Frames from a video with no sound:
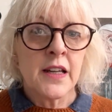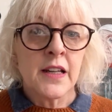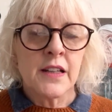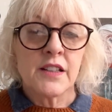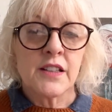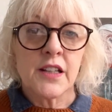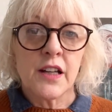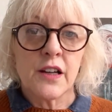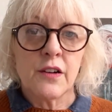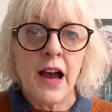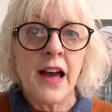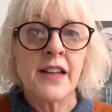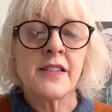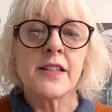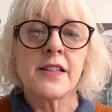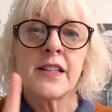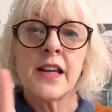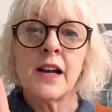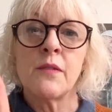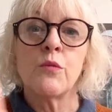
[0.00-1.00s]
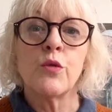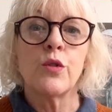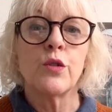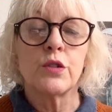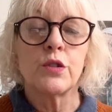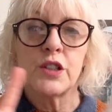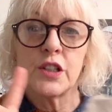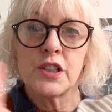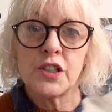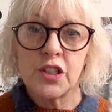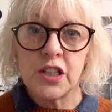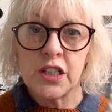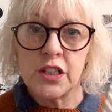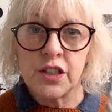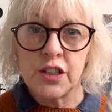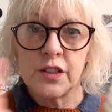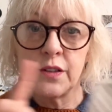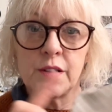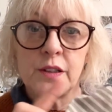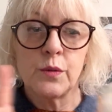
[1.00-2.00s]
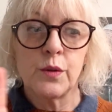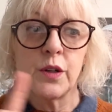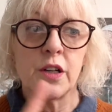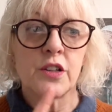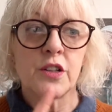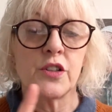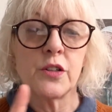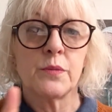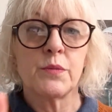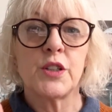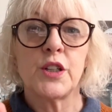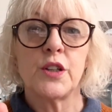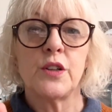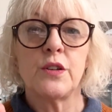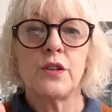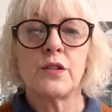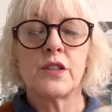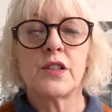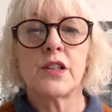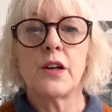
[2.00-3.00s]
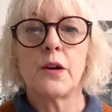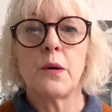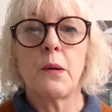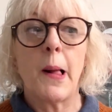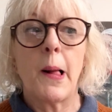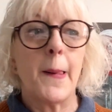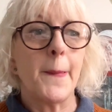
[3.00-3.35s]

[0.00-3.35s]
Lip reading: So, and Sam Waters, she's doing the workshop too. So